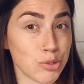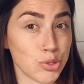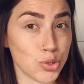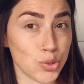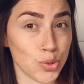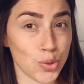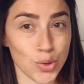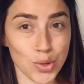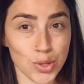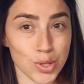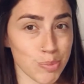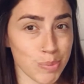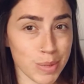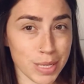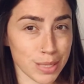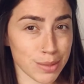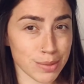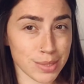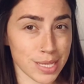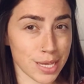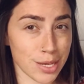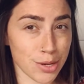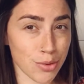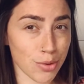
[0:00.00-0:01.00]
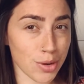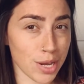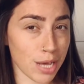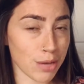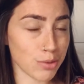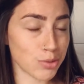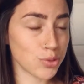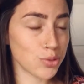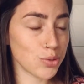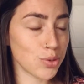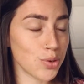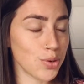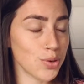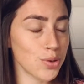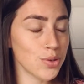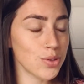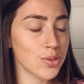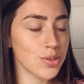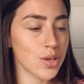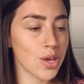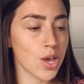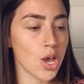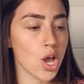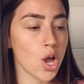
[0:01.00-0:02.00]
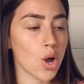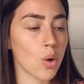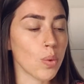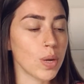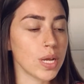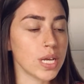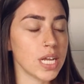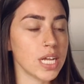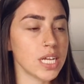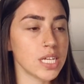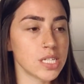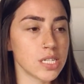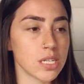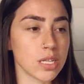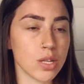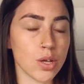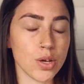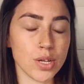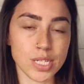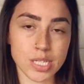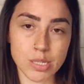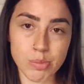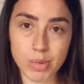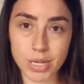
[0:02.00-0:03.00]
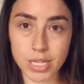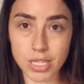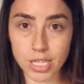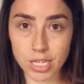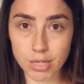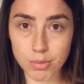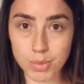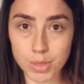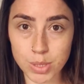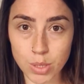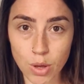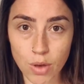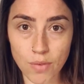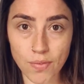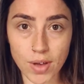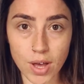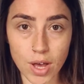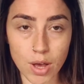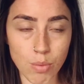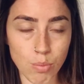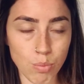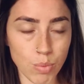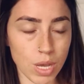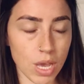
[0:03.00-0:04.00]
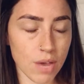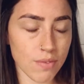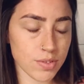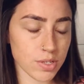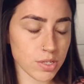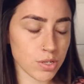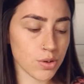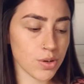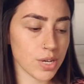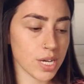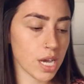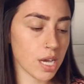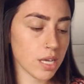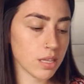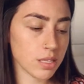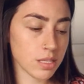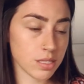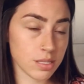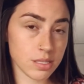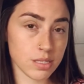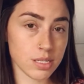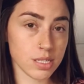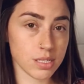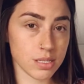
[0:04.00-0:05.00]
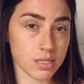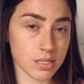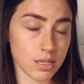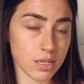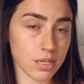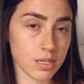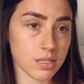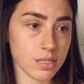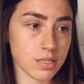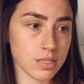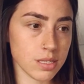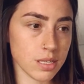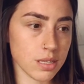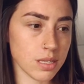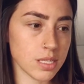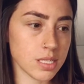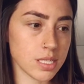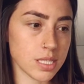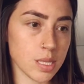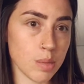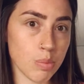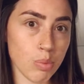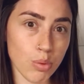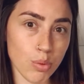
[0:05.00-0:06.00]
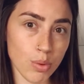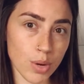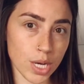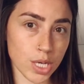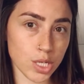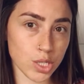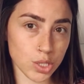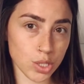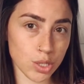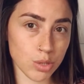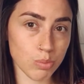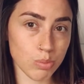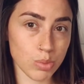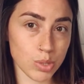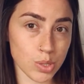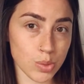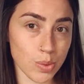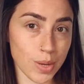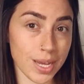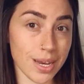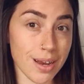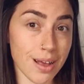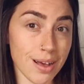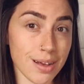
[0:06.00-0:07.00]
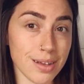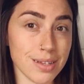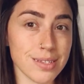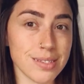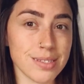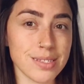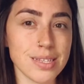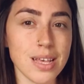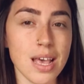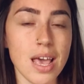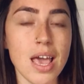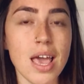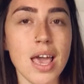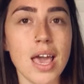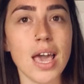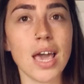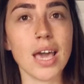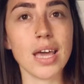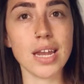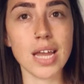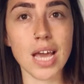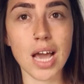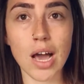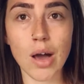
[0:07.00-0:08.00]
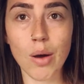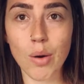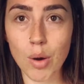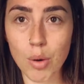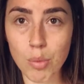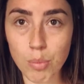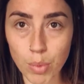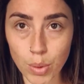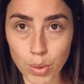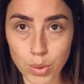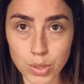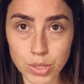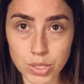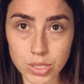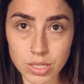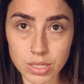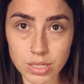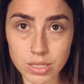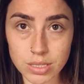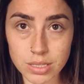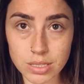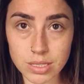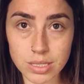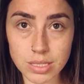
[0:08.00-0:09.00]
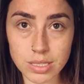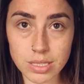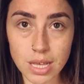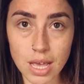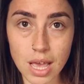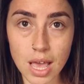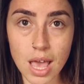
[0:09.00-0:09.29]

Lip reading: our truth, because they're not our truth, we need to learn to be the observer. We have to create this distance and this separation between us and our emotions.